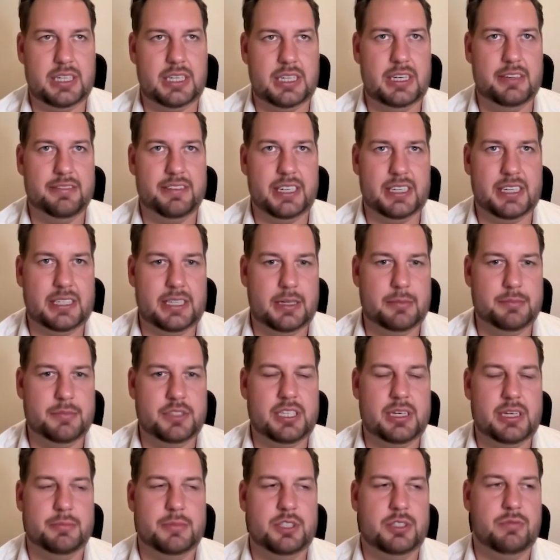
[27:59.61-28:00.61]
giving them
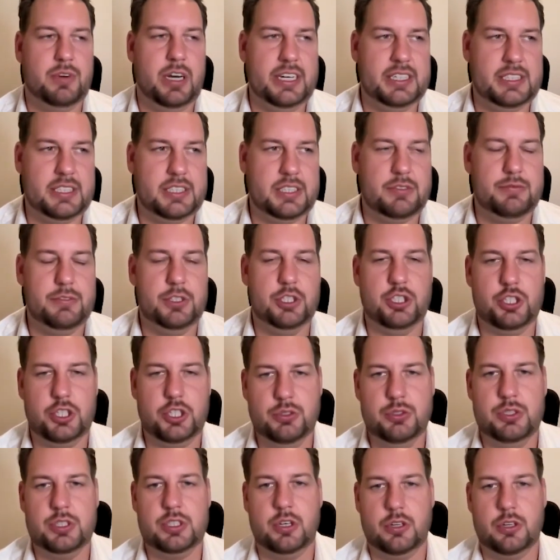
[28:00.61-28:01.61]
some devices which
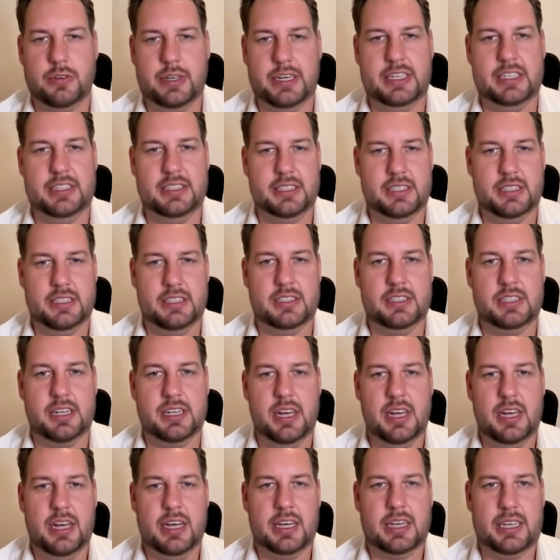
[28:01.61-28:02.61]
used already this
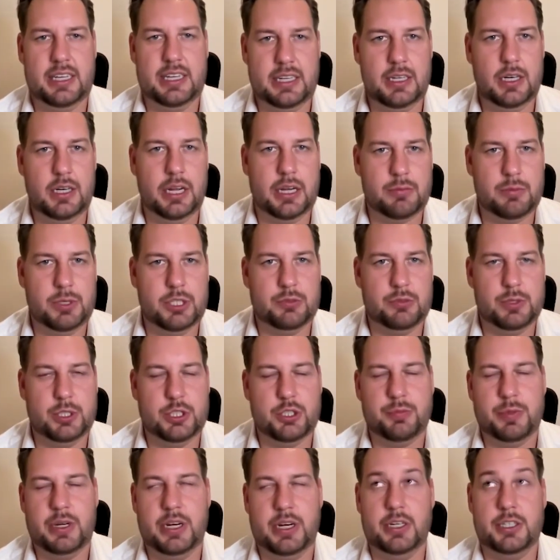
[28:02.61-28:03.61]
Qi liquid,
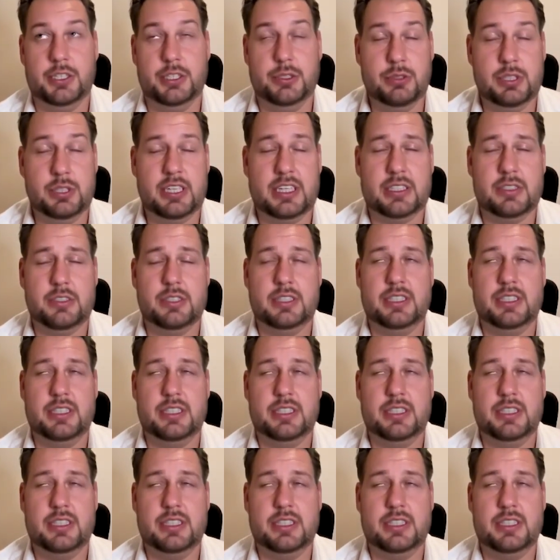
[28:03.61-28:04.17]
which we are using